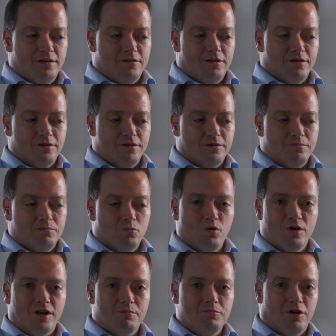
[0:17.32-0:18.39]
And
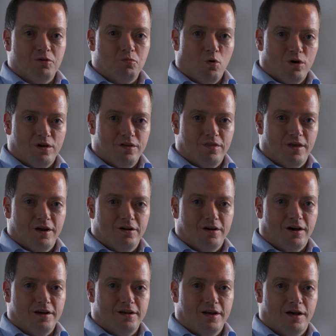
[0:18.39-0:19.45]
when I'm not working
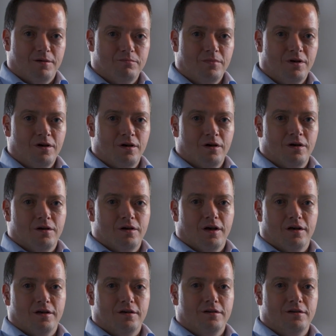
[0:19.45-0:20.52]
there, I am
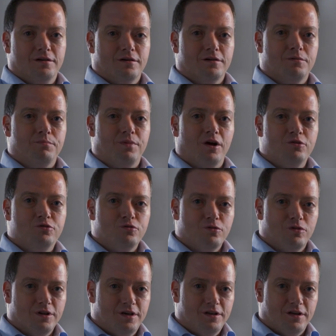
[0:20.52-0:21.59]
a
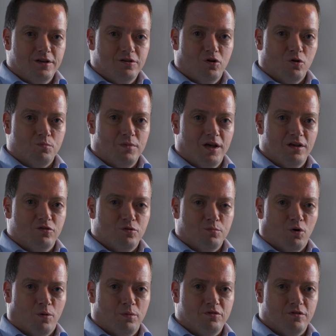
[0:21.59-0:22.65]
parachute lead in
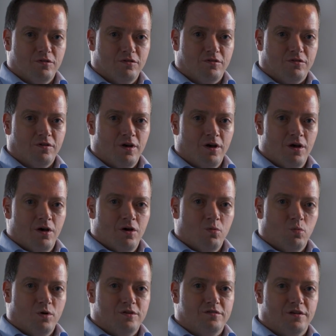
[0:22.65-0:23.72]
Copenhagen Suborbitals,
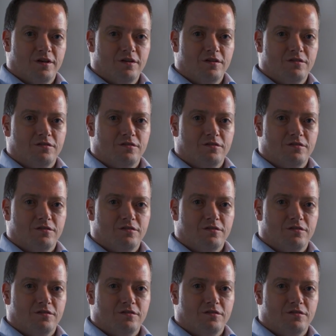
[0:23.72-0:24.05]
which